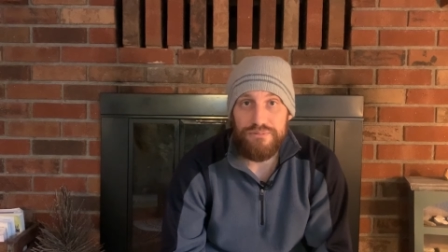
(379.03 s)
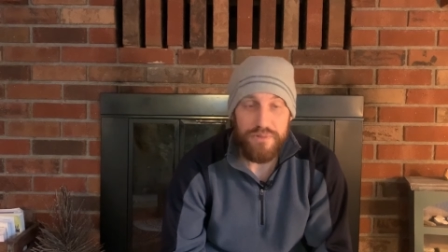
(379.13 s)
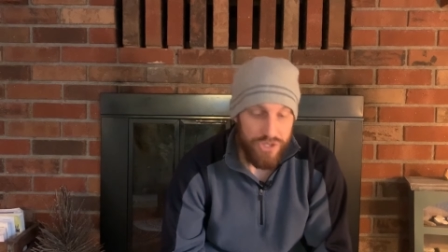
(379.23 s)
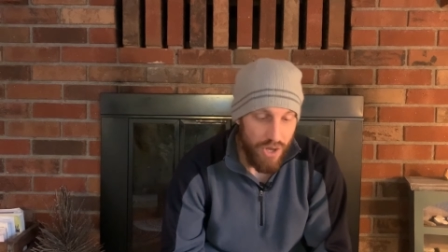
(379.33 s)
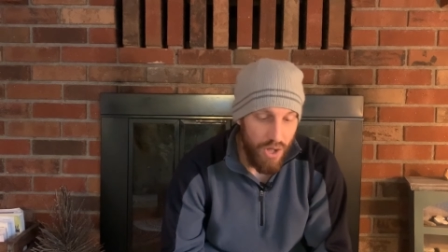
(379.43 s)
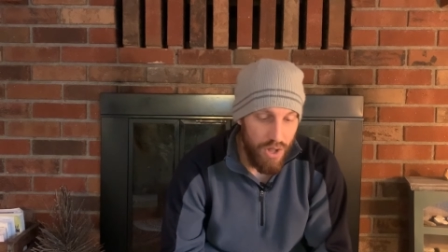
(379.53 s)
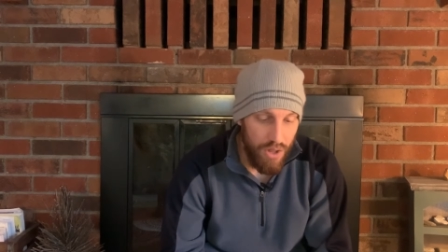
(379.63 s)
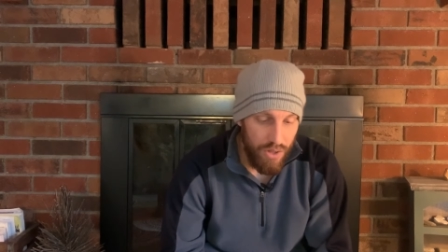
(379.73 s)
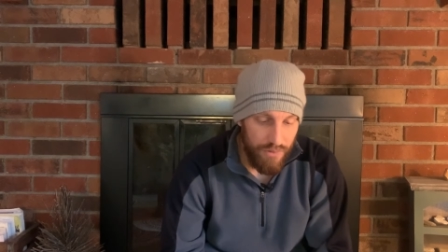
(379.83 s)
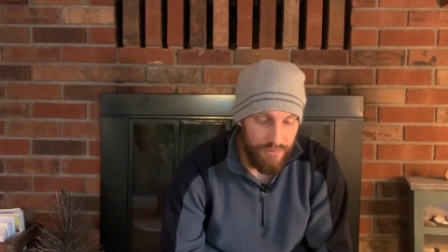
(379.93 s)

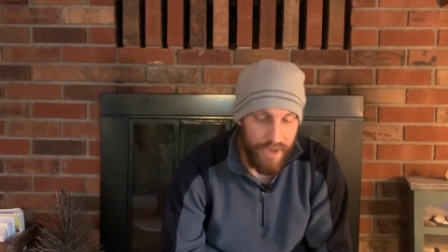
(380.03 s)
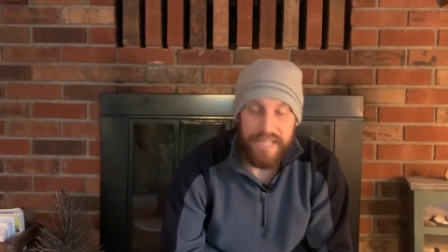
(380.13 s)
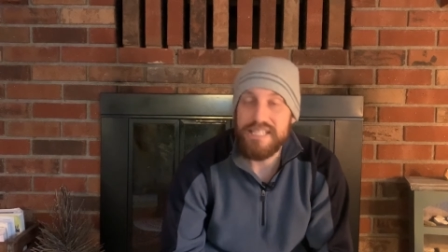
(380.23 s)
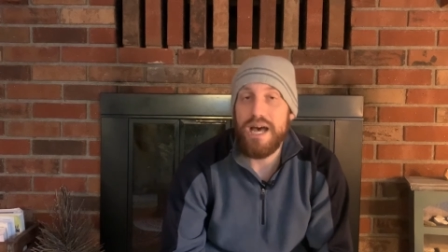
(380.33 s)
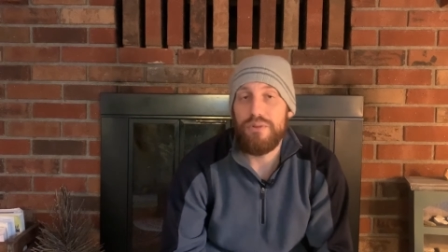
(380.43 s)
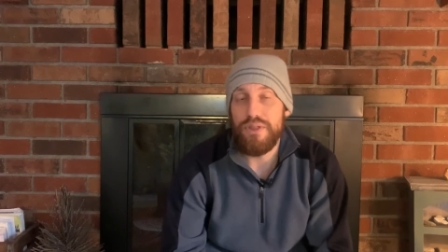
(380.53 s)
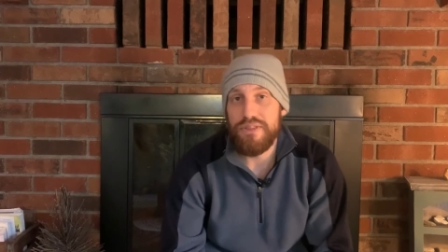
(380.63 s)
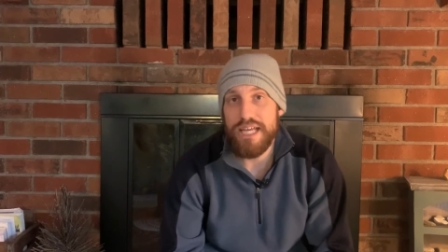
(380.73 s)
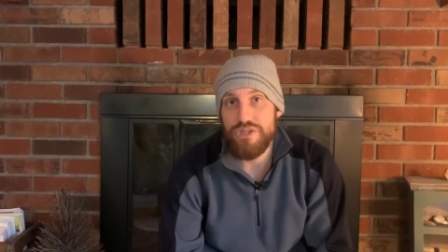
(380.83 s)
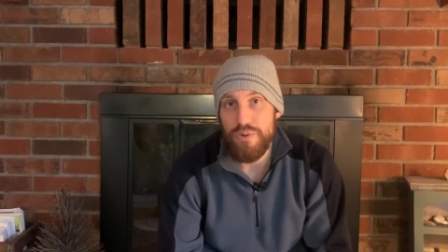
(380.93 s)
Saul finds out that
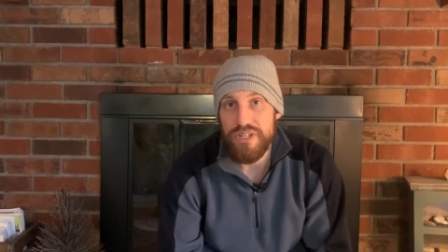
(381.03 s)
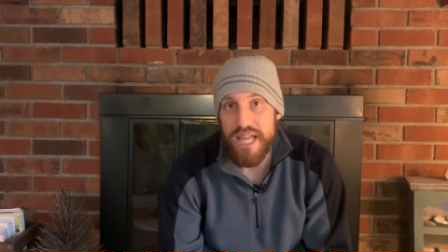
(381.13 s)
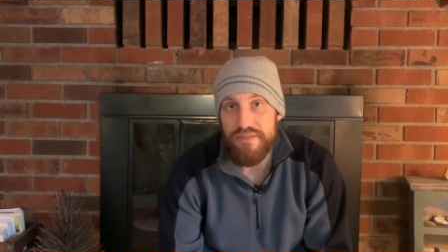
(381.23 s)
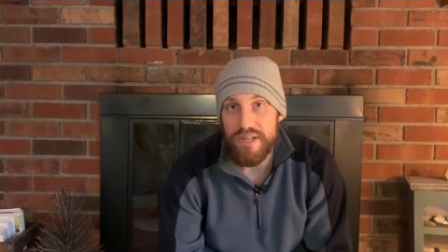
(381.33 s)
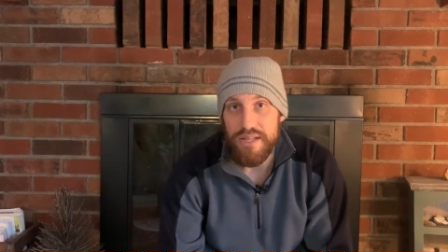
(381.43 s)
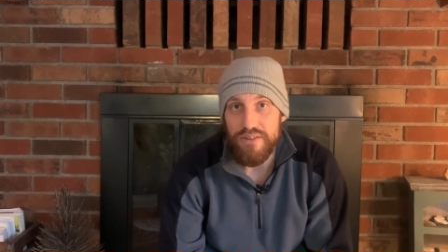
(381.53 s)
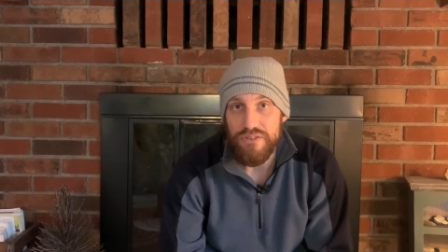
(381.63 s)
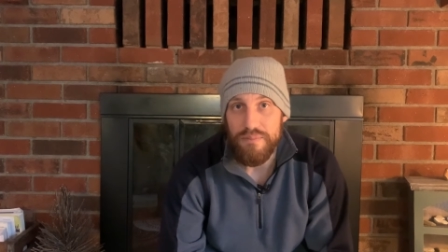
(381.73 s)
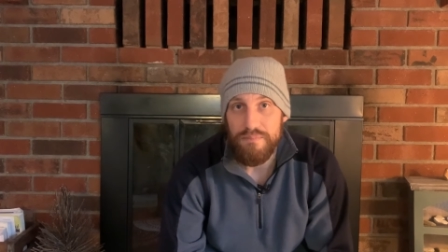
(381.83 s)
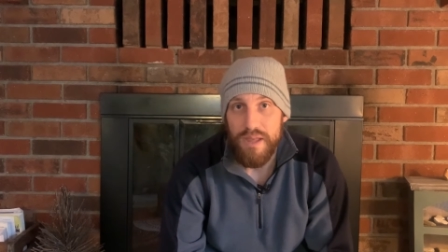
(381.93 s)
that's where David
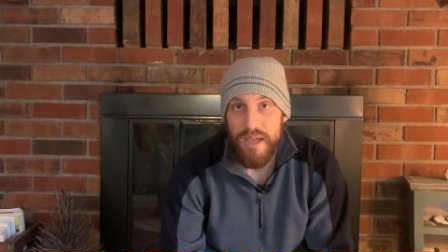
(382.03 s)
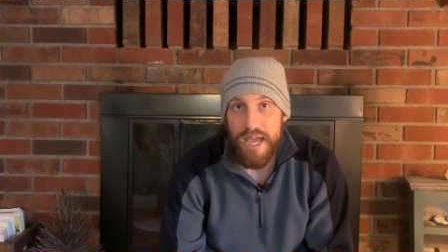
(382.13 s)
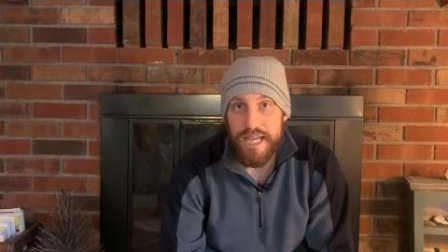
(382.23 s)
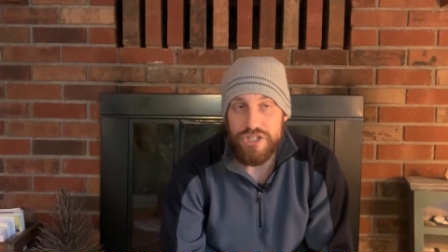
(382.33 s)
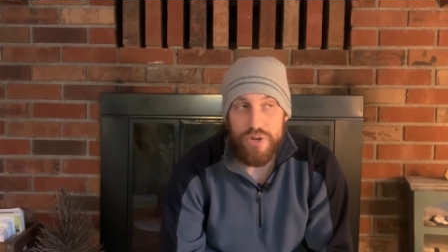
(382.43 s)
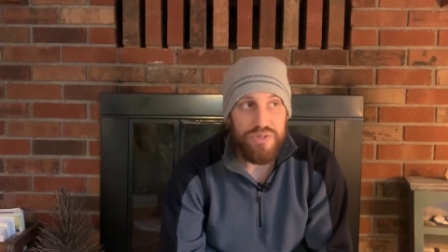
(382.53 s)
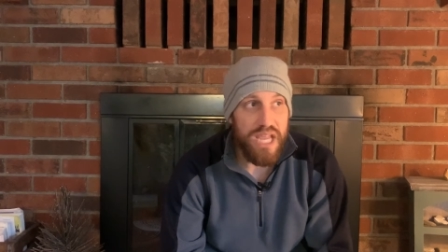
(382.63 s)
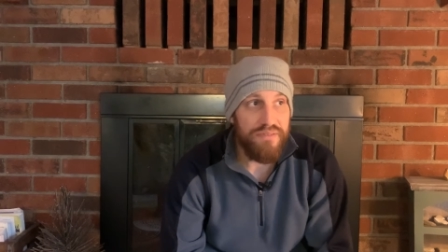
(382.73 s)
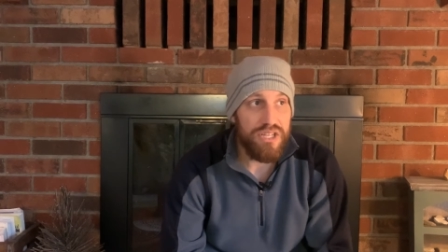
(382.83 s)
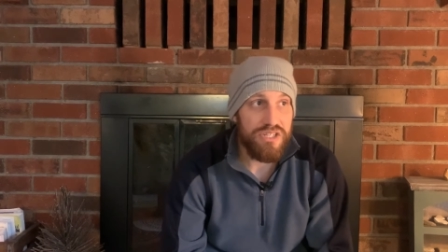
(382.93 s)
is, and so
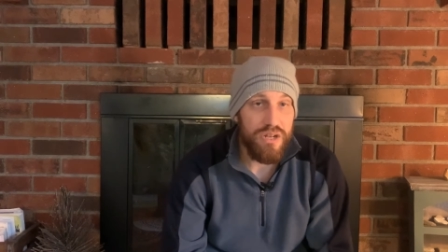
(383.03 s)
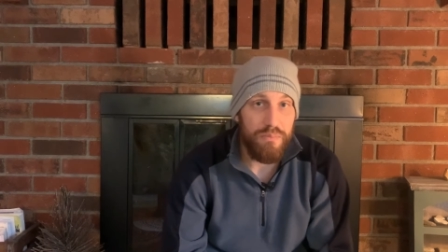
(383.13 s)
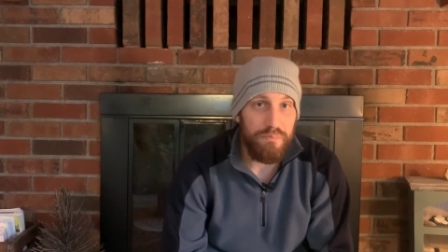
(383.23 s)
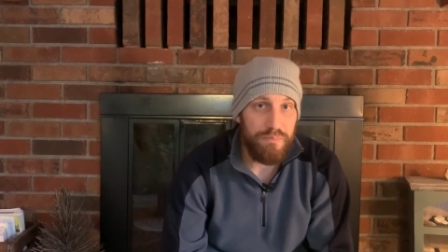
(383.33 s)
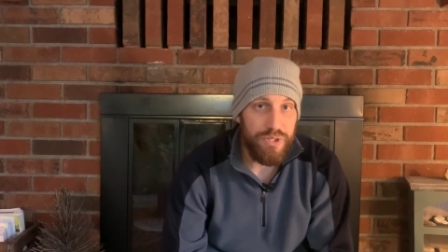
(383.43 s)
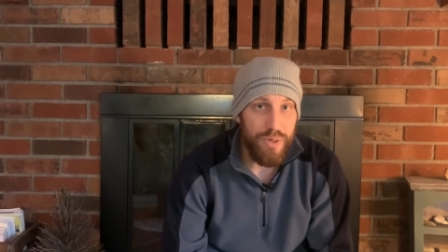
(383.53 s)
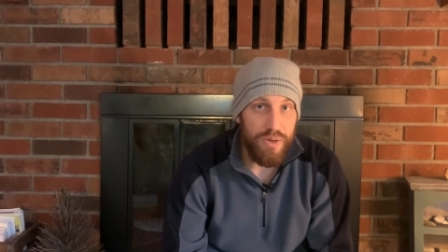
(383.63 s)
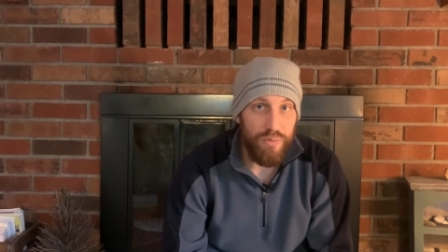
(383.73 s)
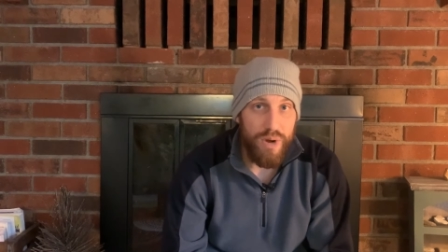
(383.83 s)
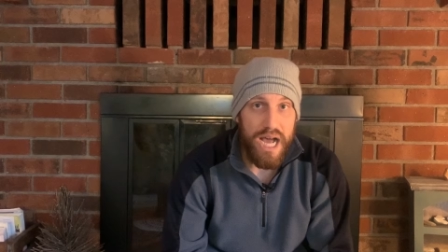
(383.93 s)
David is in a, between
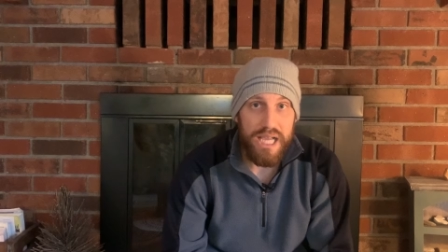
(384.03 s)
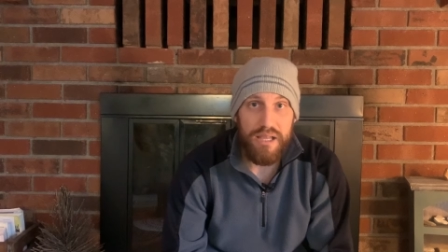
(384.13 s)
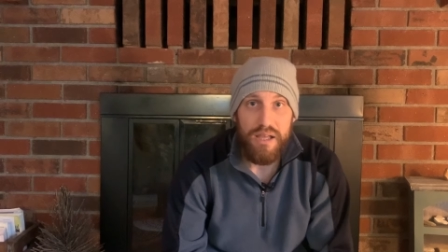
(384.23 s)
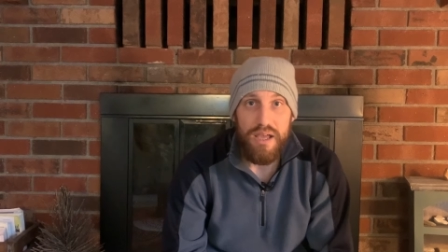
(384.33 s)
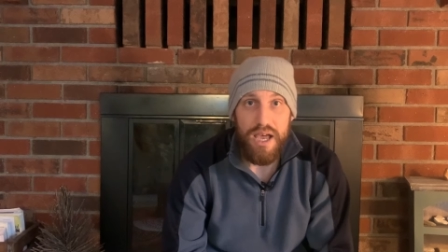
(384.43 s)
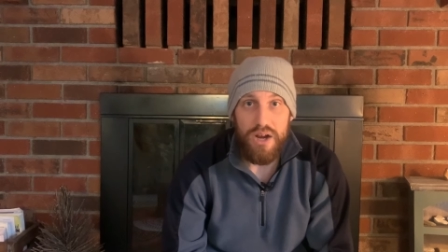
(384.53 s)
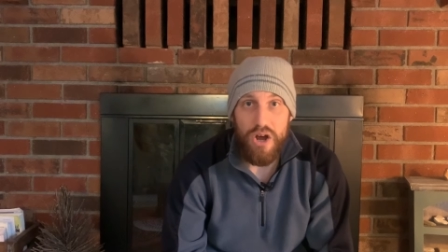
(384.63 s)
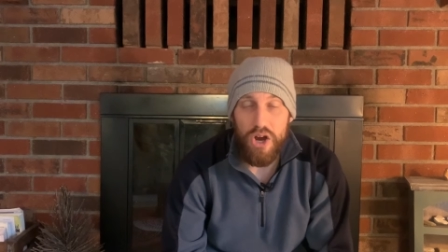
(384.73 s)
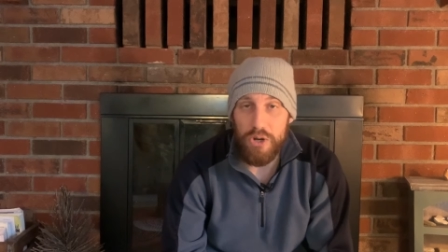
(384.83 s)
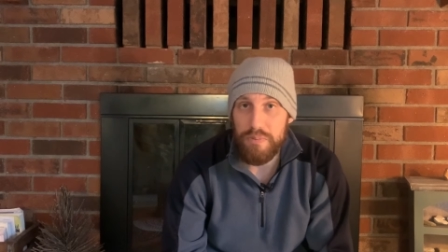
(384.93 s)
a rock and a
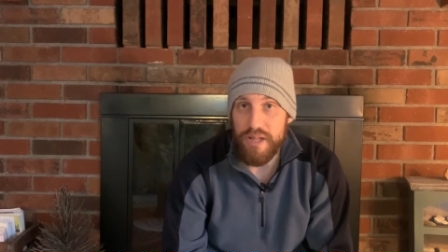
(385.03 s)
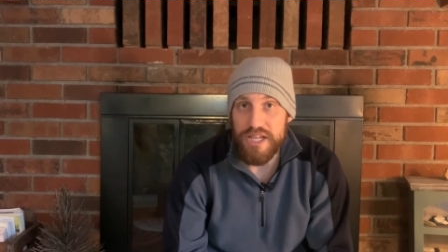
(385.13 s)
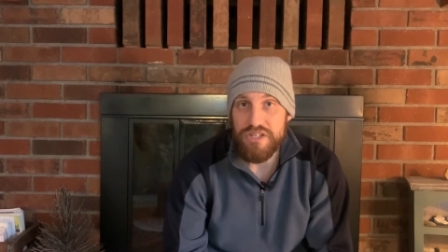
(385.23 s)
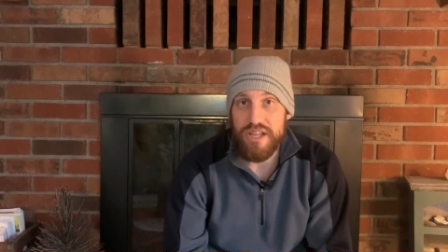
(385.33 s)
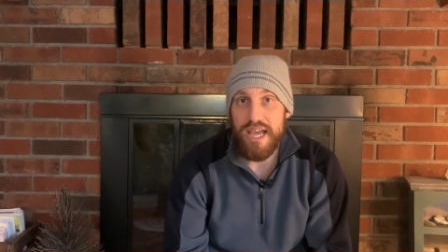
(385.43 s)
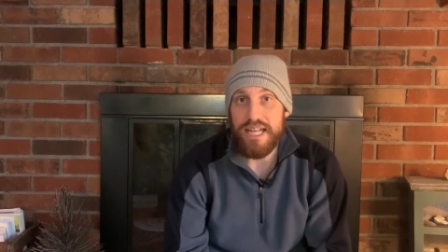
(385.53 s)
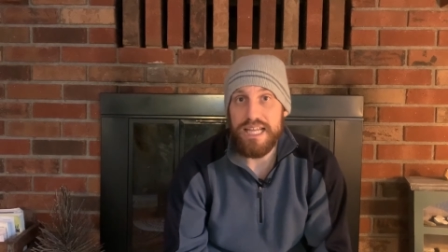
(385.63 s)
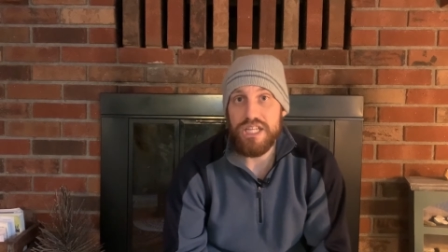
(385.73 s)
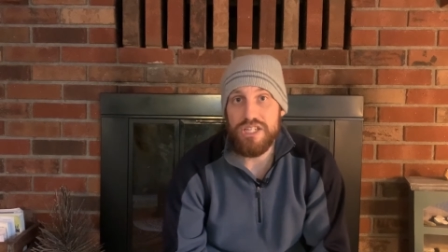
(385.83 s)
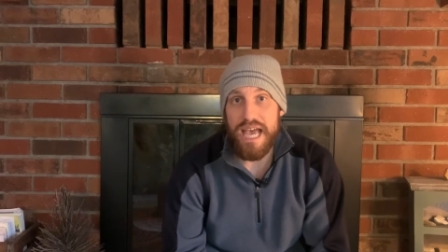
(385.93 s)
hard place, and
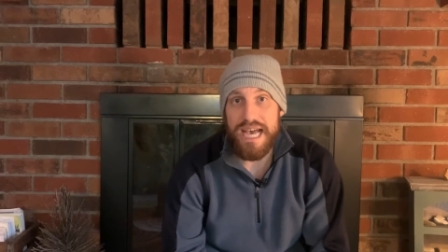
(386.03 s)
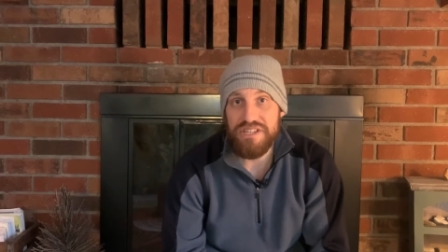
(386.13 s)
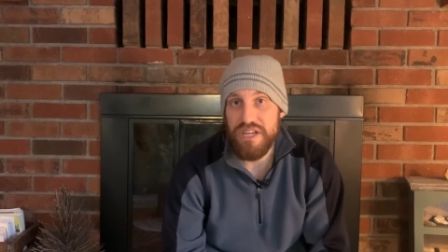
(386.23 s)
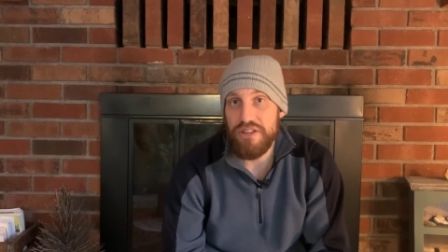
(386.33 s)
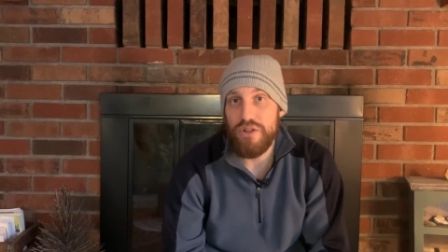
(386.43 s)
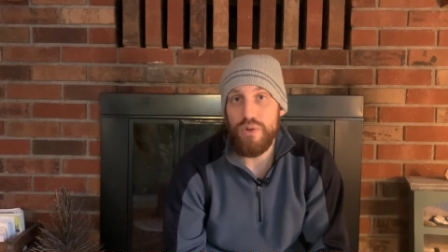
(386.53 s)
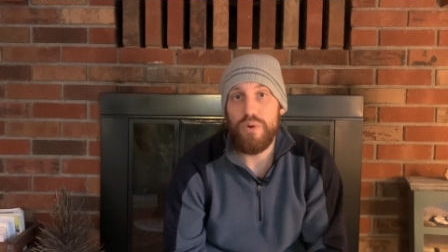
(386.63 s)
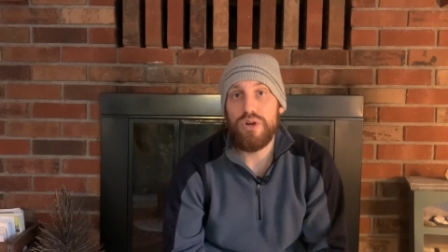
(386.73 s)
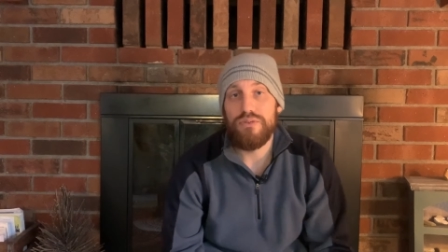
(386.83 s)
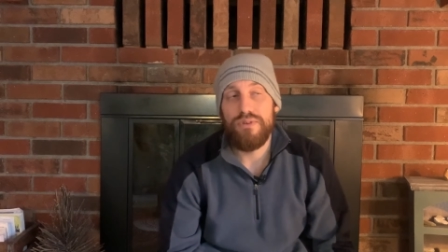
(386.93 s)
he's asking the
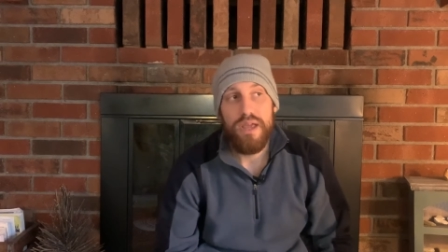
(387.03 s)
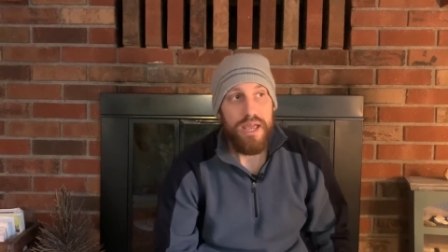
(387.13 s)
Lord if